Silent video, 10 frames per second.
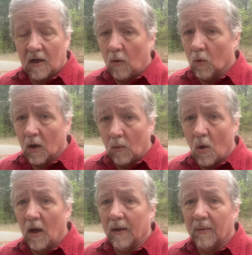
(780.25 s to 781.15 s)
go where I
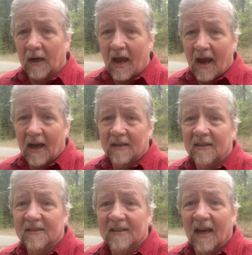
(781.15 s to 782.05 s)
wanted. But I had
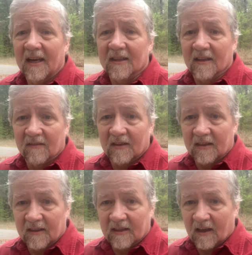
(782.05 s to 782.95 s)
to stay in
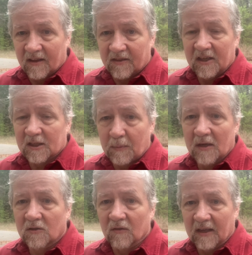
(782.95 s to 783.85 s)
these
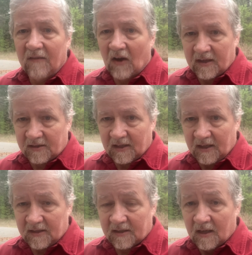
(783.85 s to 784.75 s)
special Levite
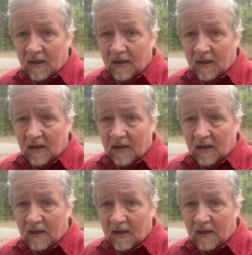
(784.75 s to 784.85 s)
cities